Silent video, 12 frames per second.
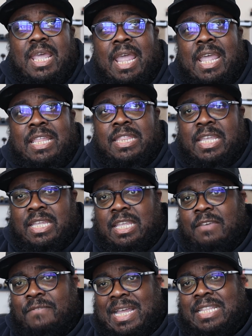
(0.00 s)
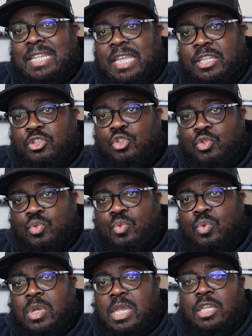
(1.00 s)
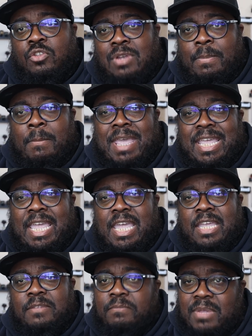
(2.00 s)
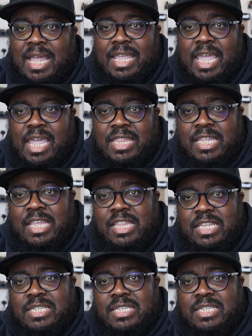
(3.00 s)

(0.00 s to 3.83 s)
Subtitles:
And then if I need to drop it back in, I can at any